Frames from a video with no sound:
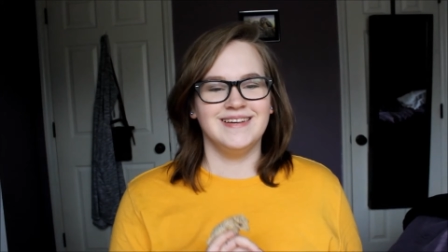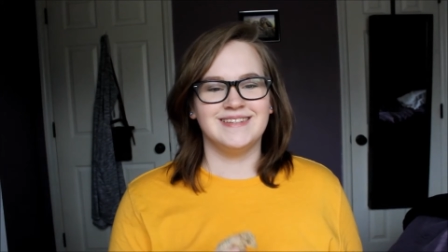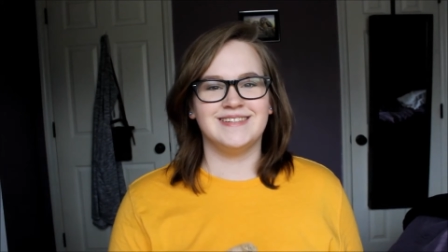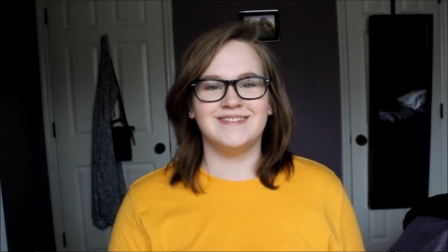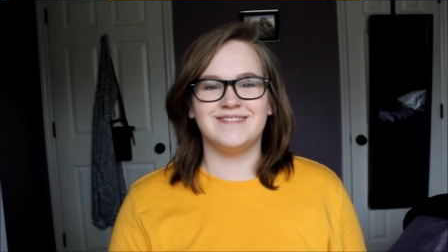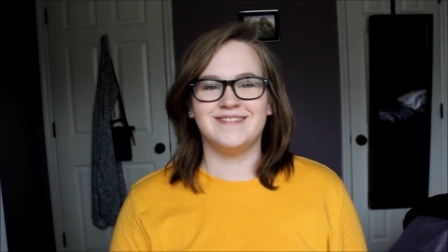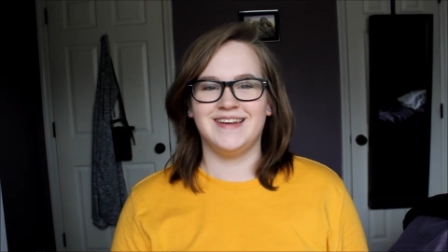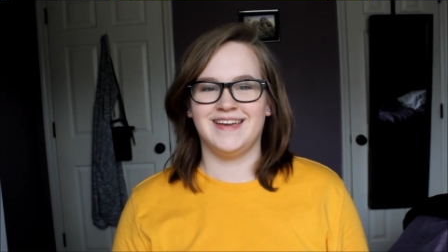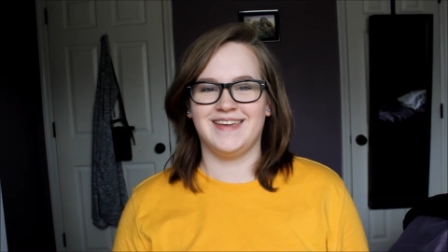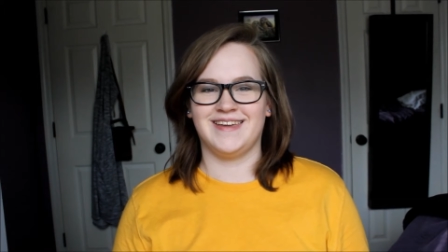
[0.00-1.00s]
So
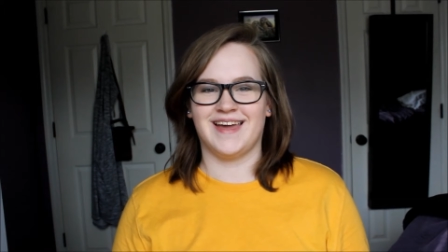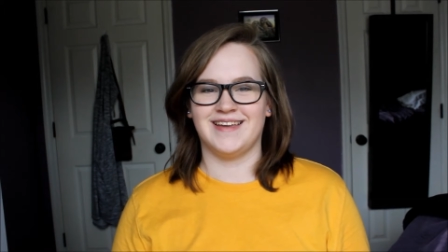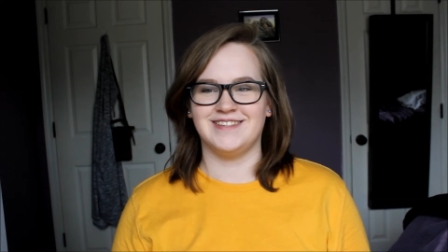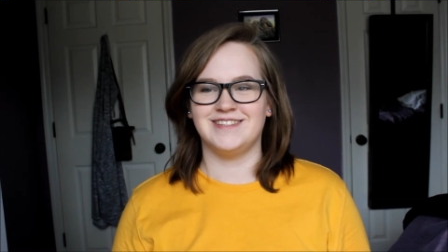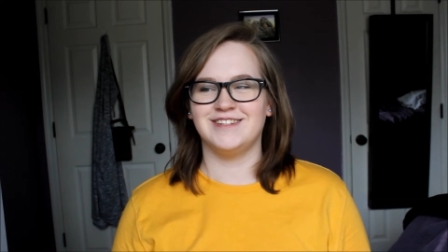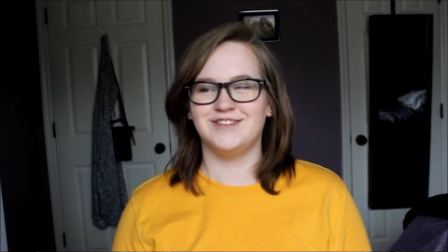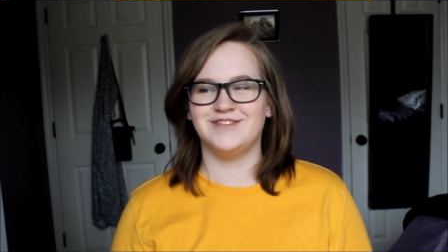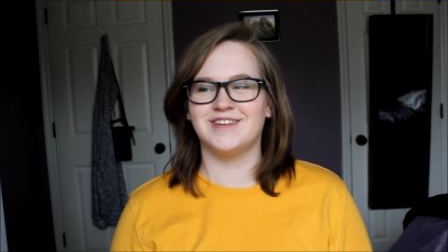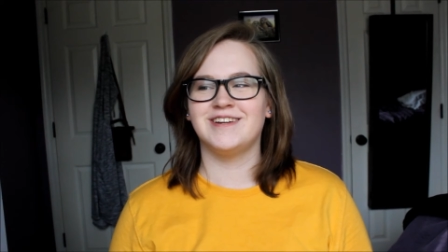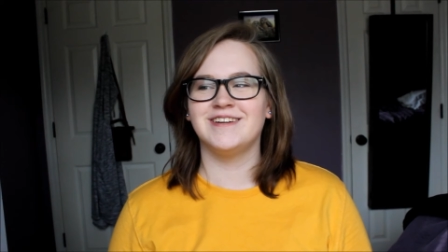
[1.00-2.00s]
hey guys,
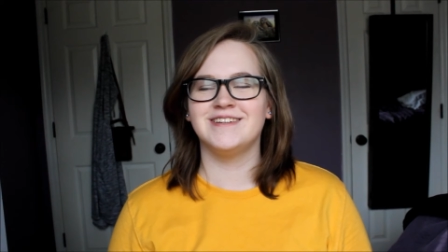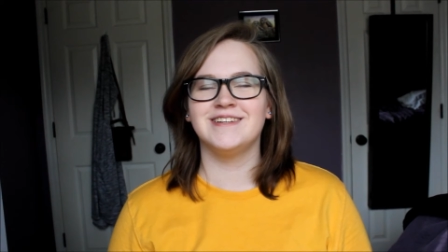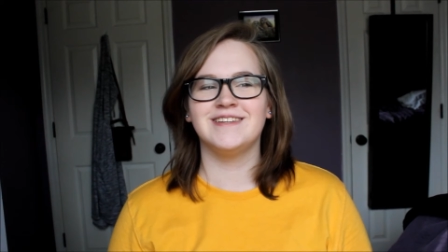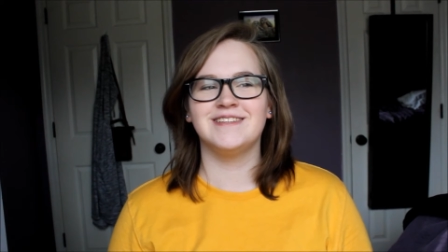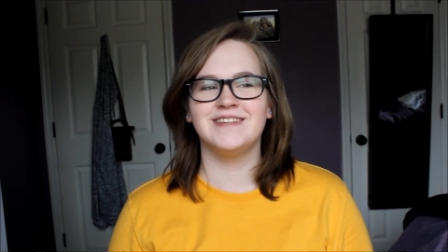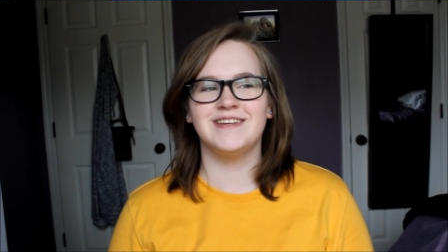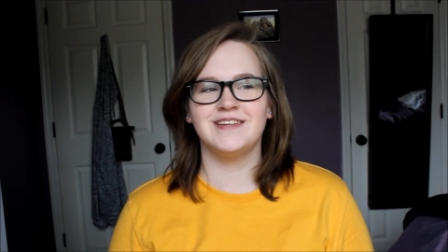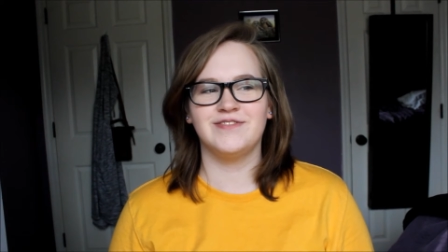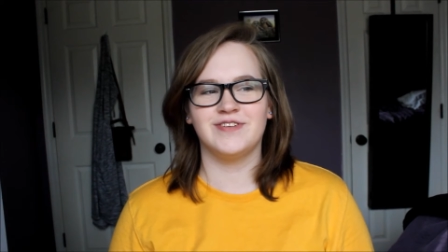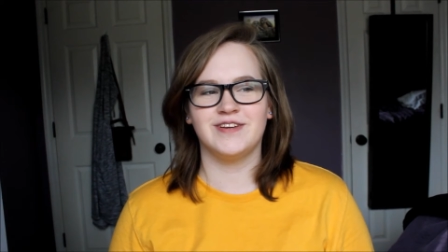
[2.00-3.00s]
so
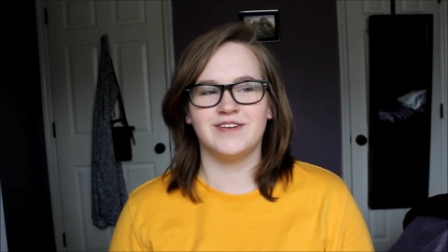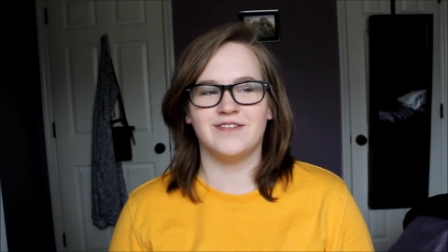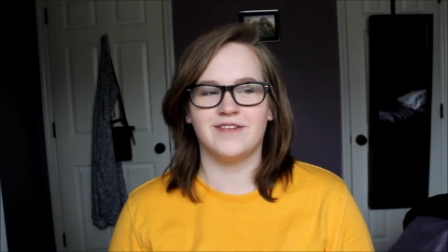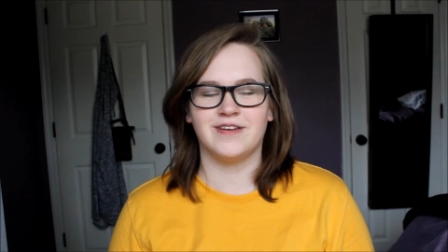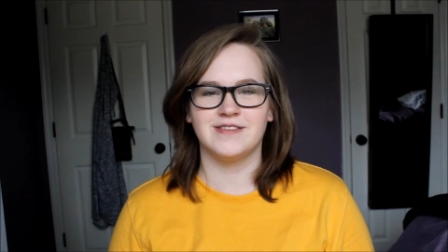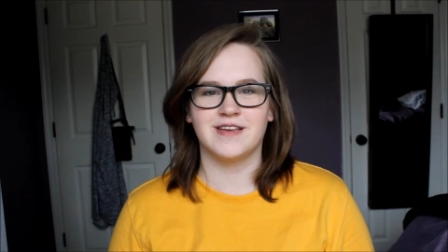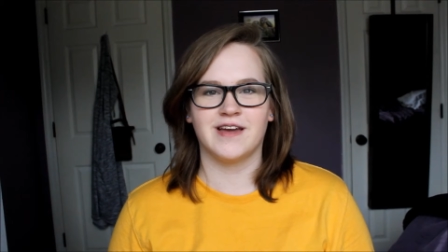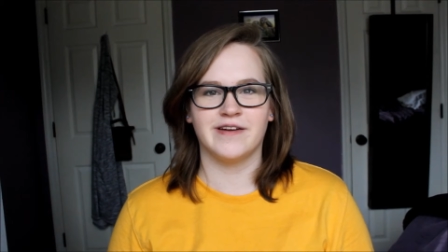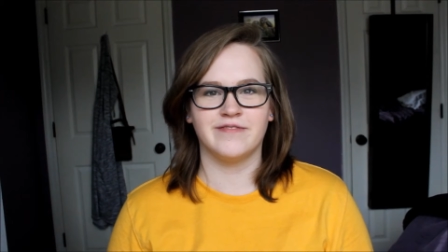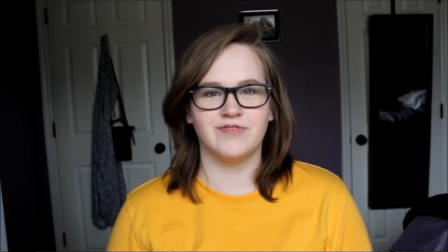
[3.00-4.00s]
today's video is
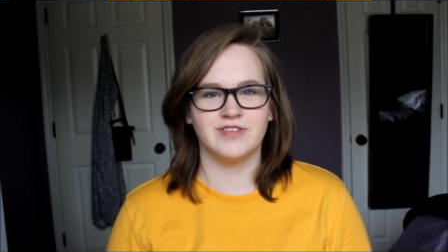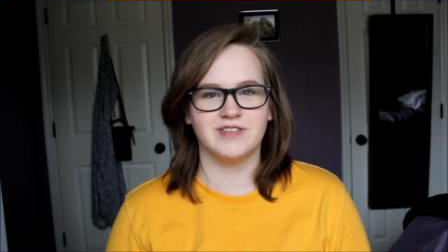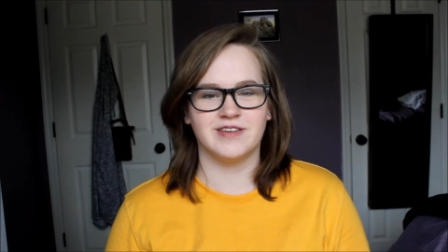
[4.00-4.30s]
kind of just